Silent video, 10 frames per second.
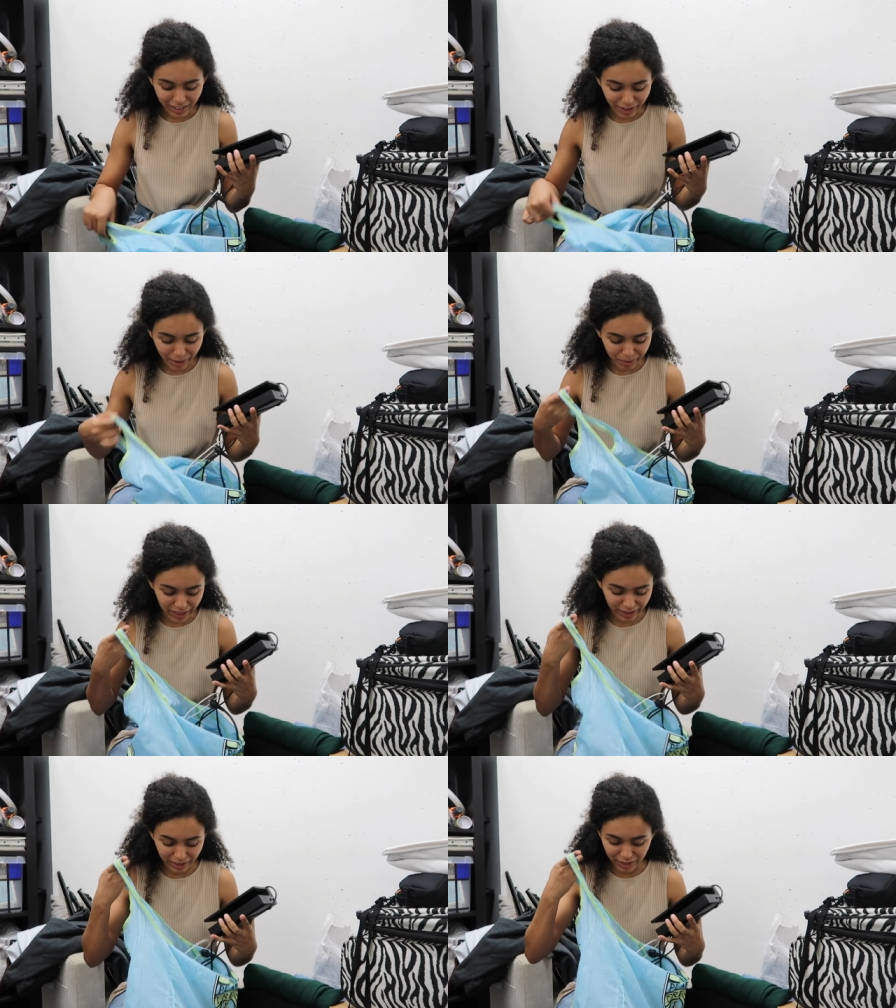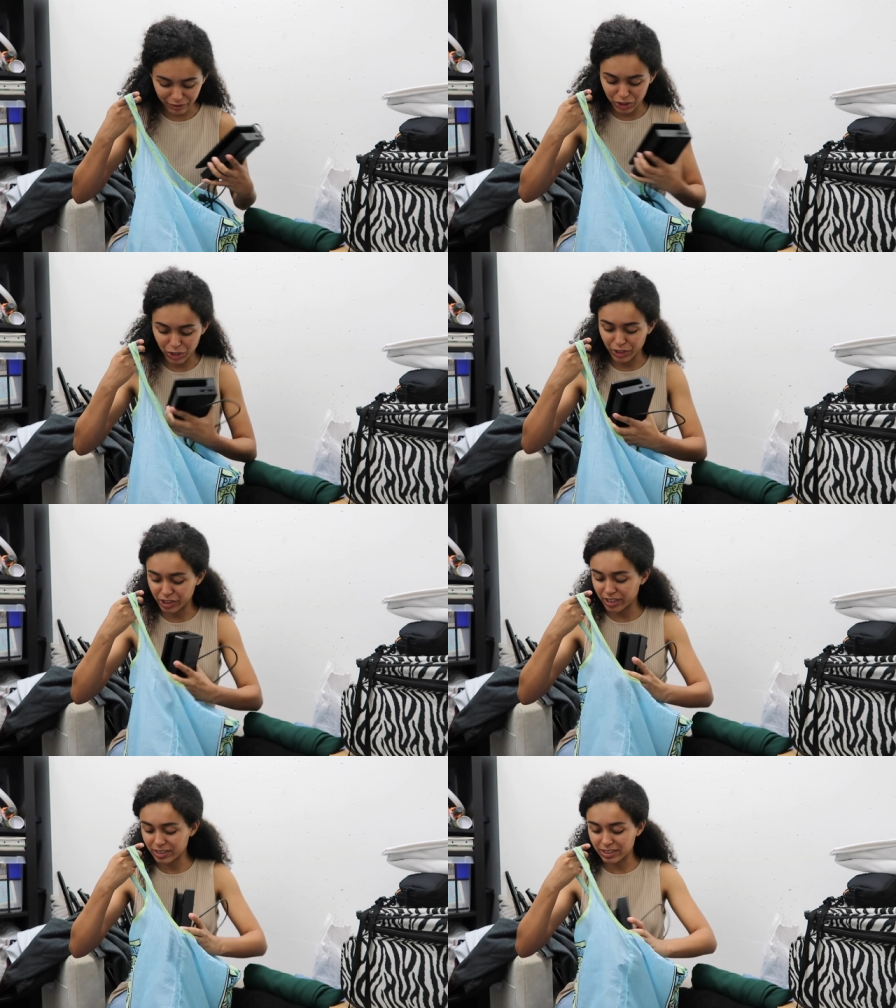a lot of
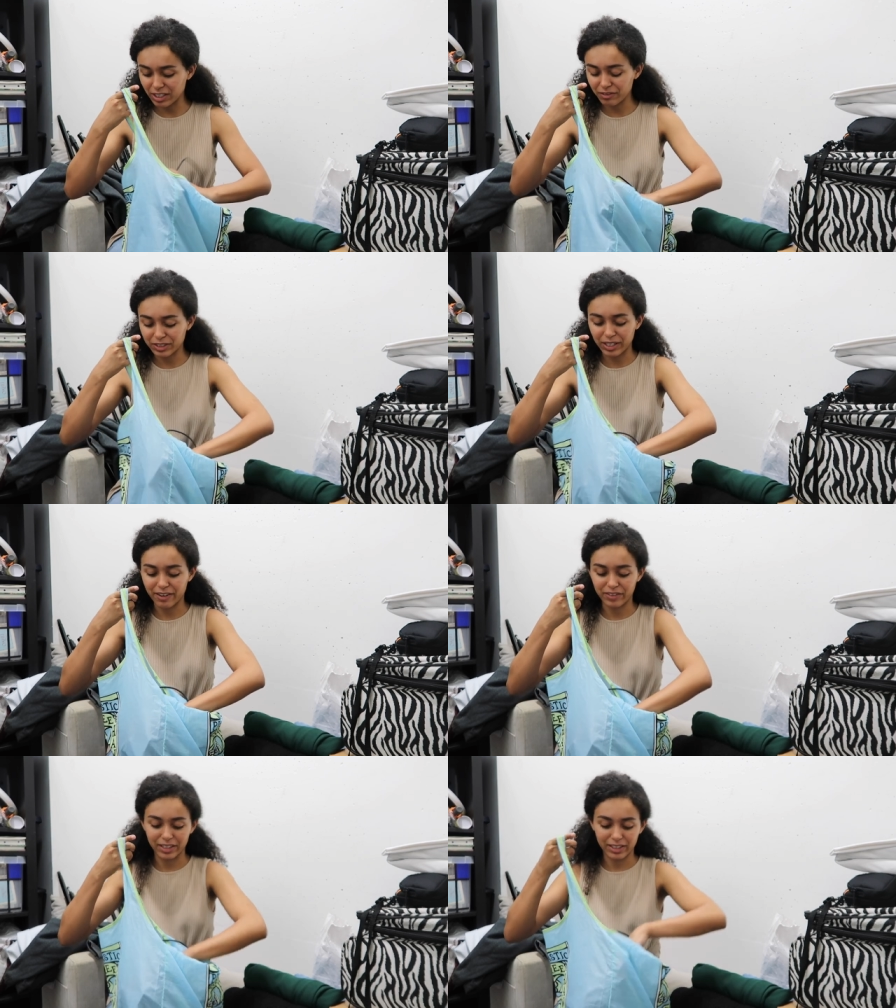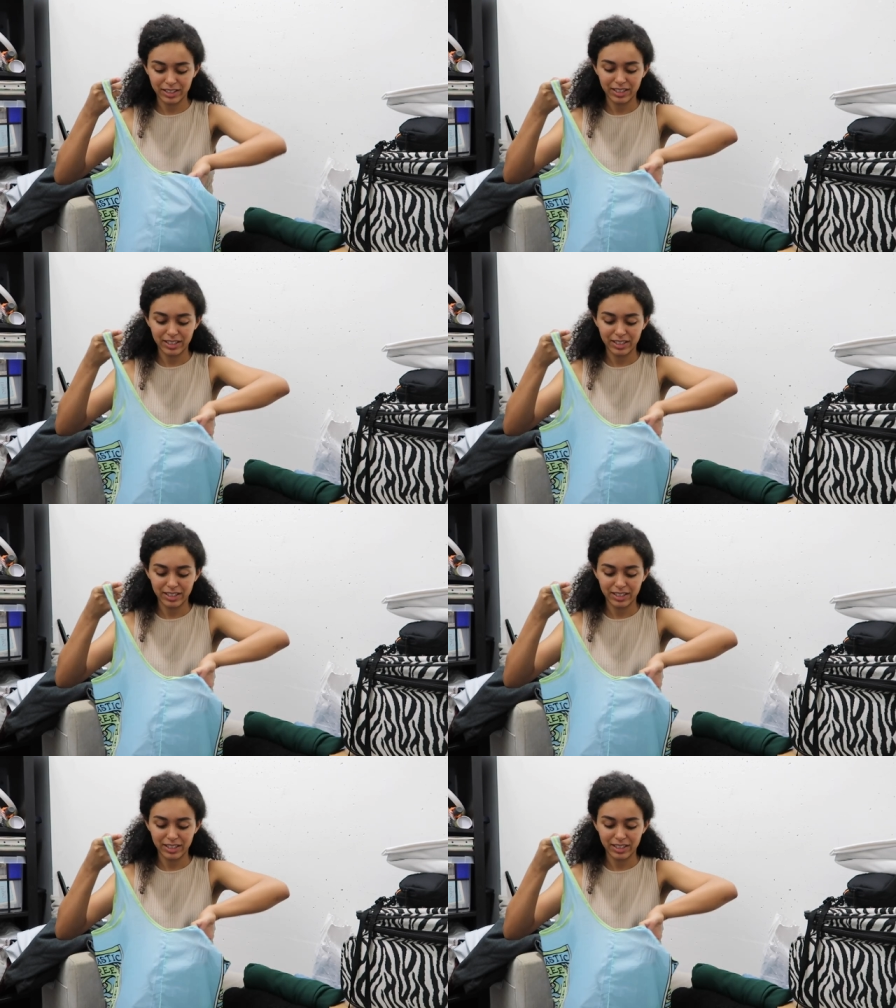charging stuff, so I have to